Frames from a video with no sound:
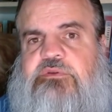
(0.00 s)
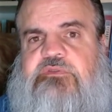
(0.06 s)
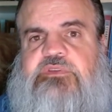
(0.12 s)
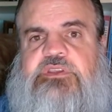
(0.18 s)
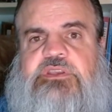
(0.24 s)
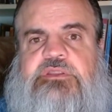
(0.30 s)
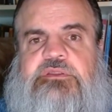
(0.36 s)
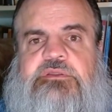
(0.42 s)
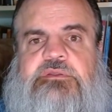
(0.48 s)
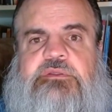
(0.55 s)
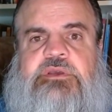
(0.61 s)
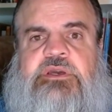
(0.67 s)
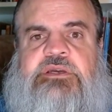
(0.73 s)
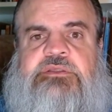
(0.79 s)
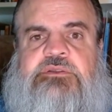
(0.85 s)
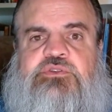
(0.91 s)
We've seen
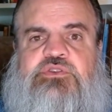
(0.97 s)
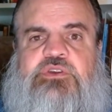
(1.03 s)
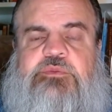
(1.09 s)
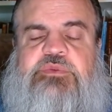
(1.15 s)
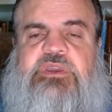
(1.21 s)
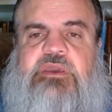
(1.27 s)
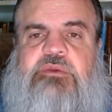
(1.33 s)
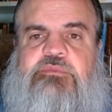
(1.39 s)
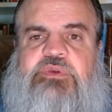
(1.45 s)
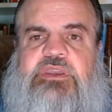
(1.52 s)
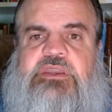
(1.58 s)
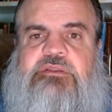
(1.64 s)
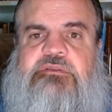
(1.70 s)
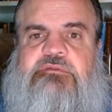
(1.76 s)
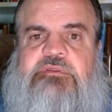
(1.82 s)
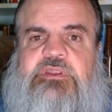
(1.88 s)
uh, the Trump
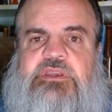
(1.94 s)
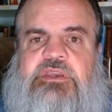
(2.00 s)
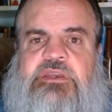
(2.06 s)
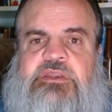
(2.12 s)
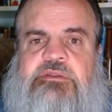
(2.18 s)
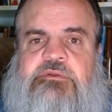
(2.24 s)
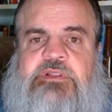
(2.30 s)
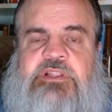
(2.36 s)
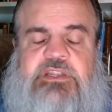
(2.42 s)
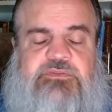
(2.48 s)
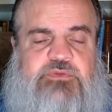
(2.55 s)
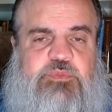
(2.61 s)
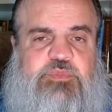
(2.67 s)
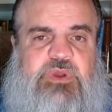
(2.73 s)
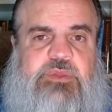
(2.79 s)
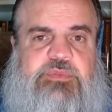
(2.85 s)
campaign and a lot
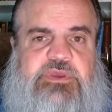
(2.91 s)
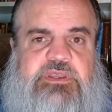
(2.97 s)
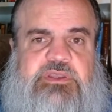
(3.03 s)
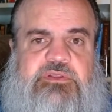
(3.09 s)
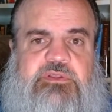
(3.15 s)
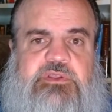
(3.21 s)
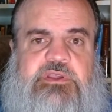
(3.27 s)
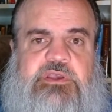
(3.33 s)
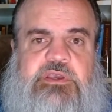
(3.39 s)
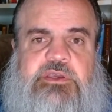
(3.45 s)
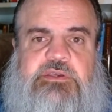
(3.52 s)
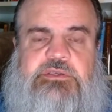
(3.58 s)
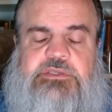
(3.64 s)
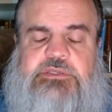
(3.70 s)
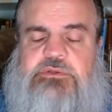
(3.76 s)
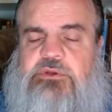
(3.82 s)
of Republicans
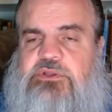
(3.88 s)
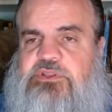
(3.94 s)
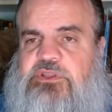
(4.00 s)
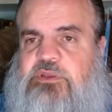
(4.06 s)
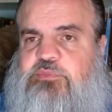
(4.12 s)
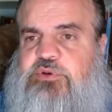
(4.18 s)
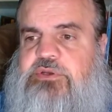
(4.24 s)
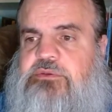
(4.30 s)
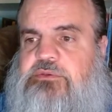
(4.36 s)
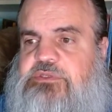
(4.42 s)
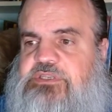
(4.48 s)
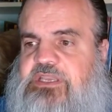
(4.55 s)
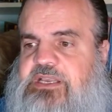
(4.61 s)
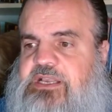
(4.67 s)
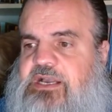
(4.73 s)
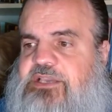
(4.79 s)
strongly
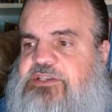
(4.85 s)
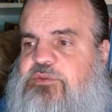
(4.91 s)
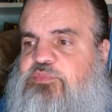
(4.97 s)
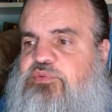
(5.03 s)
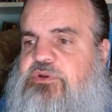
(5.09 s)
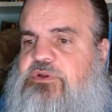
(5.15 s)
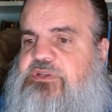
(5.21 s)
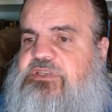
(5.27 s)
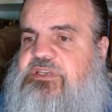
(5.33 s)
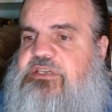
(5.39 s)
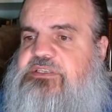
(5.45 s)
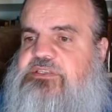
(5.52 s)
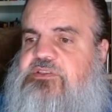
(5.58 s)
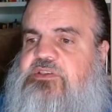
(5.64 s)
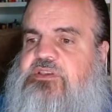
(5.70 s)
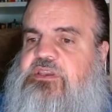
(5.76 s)
opposed to Gaza
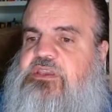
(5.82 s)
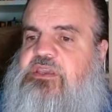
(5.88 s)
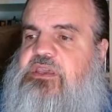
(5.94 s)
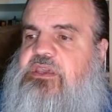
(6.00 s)
protests.